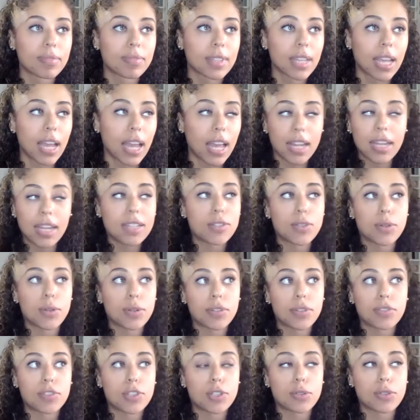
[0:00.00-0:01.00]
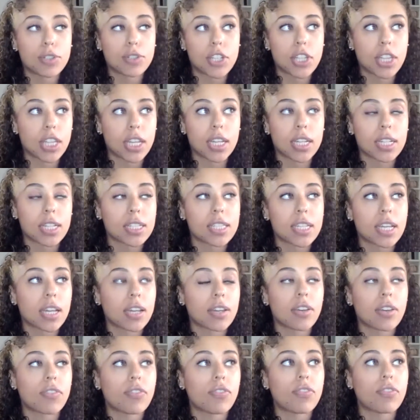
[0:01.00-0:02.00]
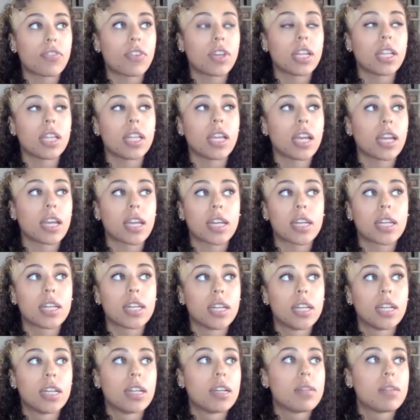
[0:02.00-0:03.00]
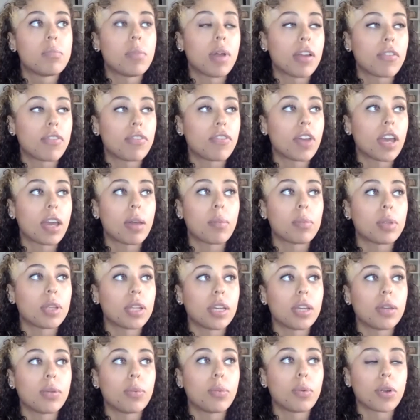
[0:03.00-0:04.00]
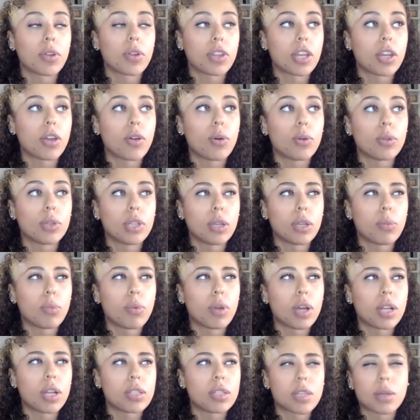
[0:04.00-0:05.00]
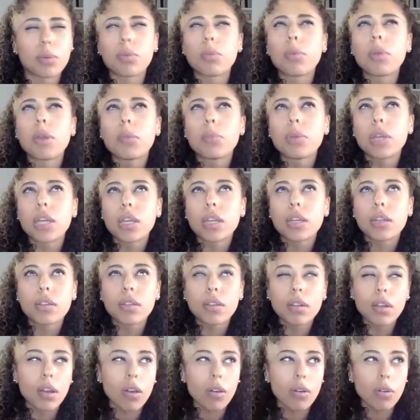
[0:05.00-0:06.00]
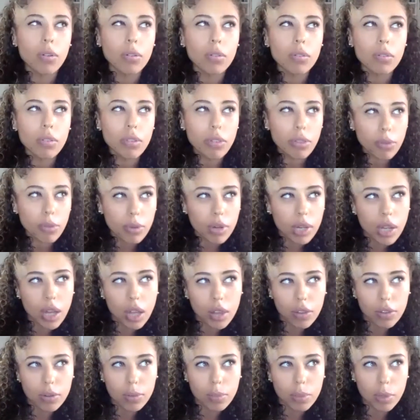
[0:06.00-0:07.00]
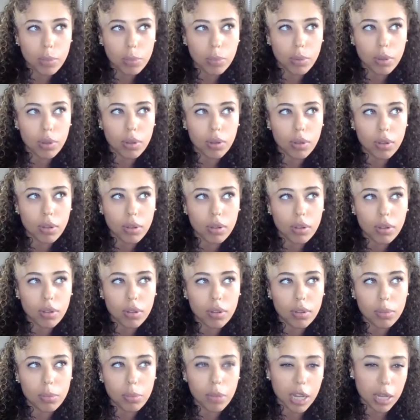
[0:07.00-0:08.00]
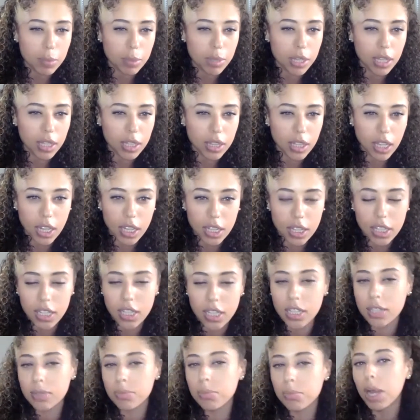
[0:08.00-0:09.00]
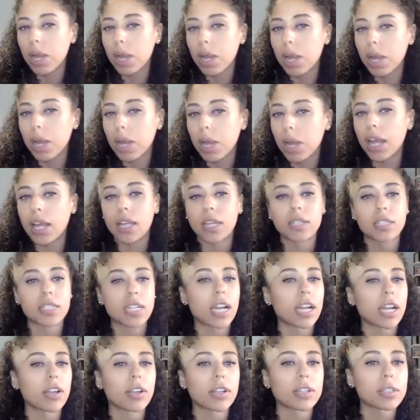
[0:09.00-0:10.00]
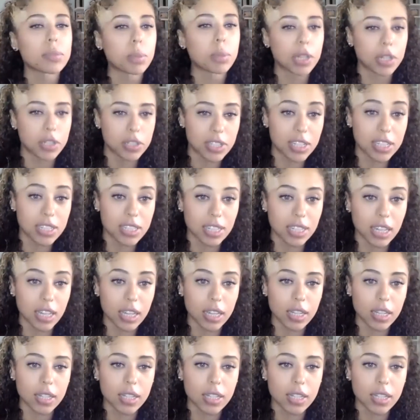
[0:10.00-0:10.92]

any sort of Jewish things, I feel like my family were the only ones. There were maybe three other people maybe in like my entire experience as a kid